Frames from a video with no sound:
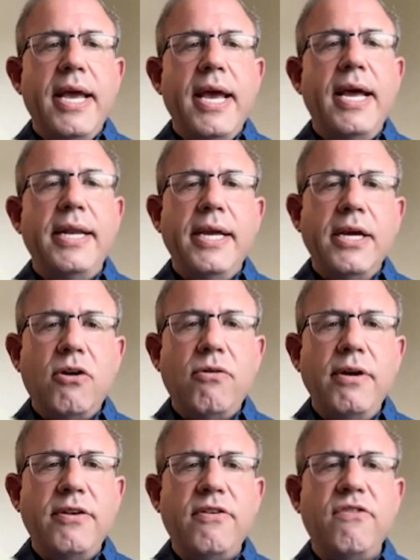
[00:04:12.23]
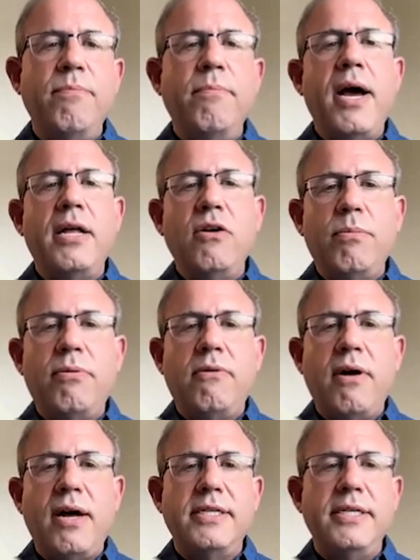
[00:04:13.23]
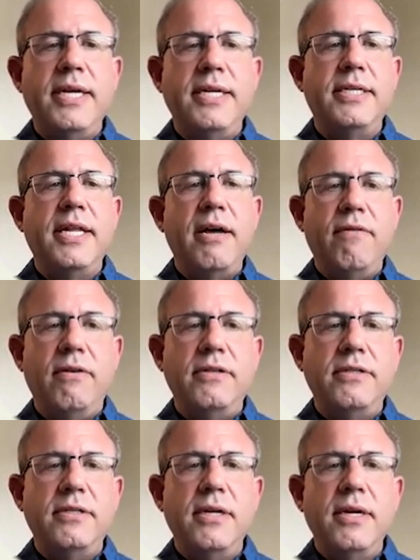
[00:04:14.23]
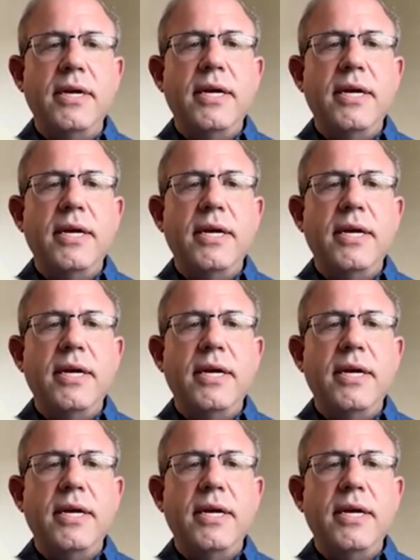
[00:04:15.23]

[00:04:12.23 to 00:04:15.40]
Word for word: and increases myeloperoxidase levels.